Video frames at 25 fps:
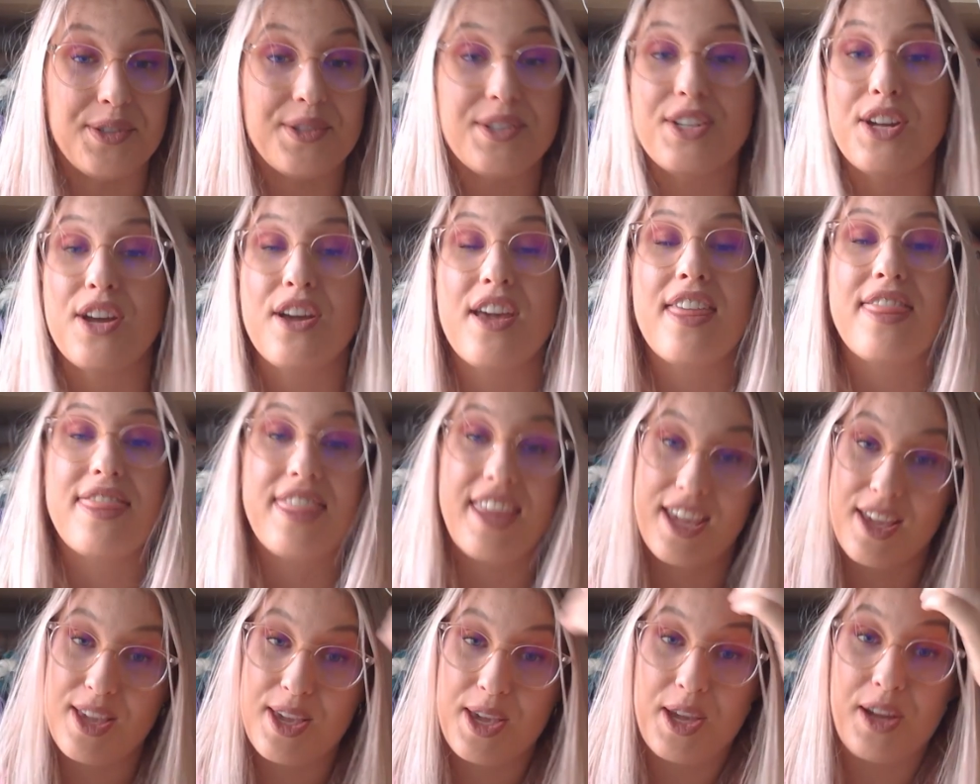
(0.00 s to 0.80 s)
So
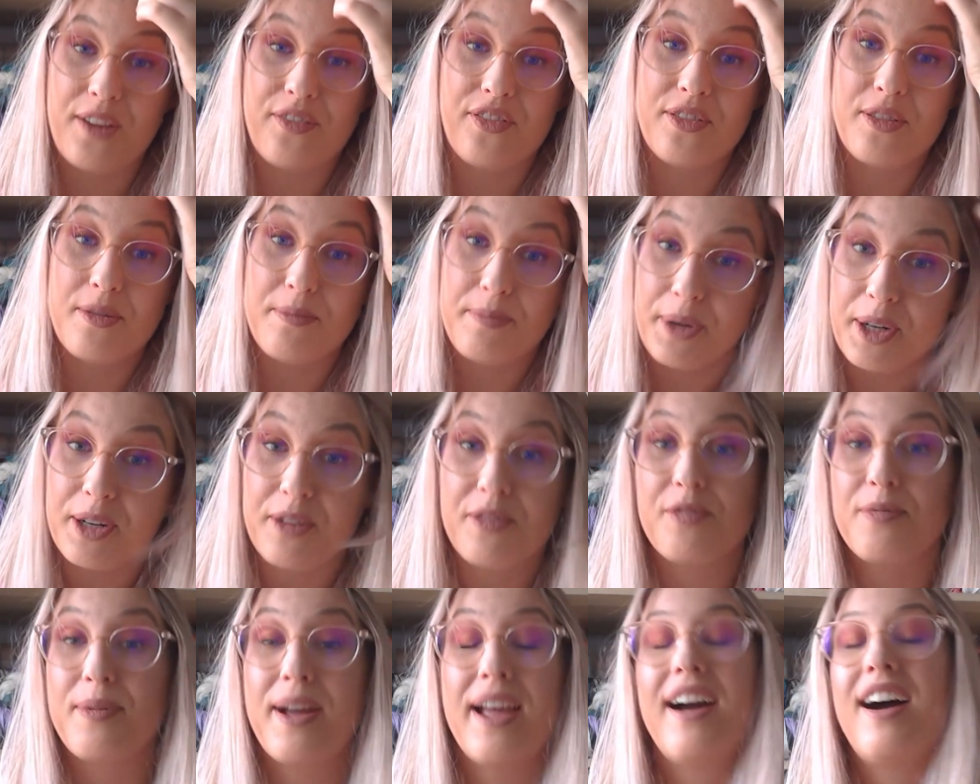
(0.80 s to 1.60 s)
thank you from the bottom
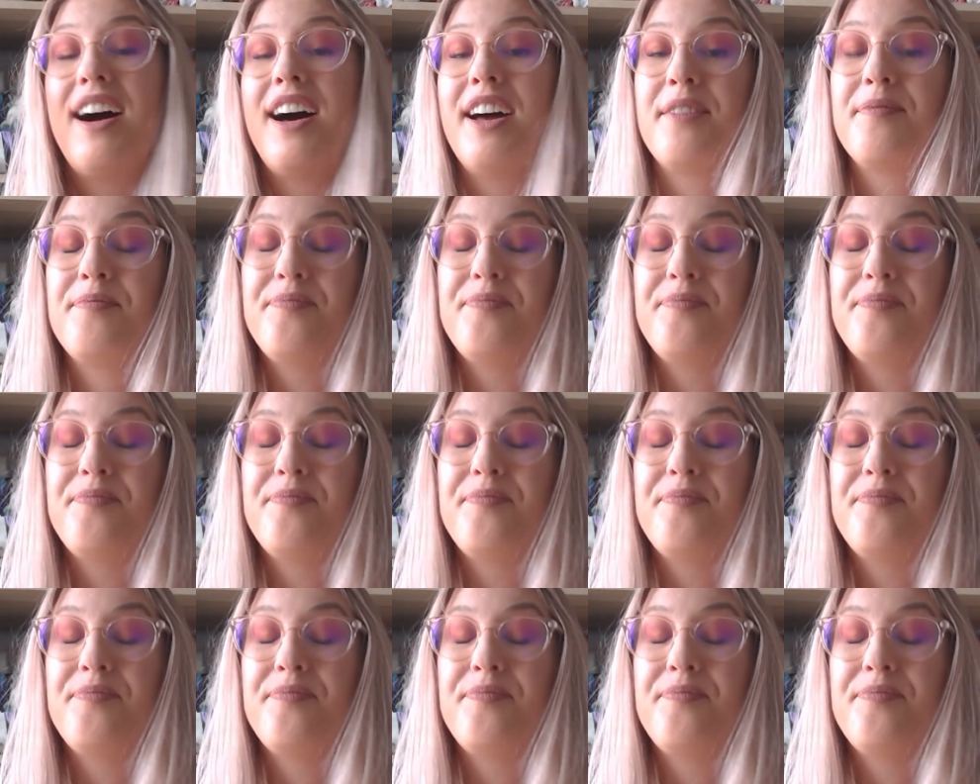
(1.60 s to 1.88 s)
of my heart.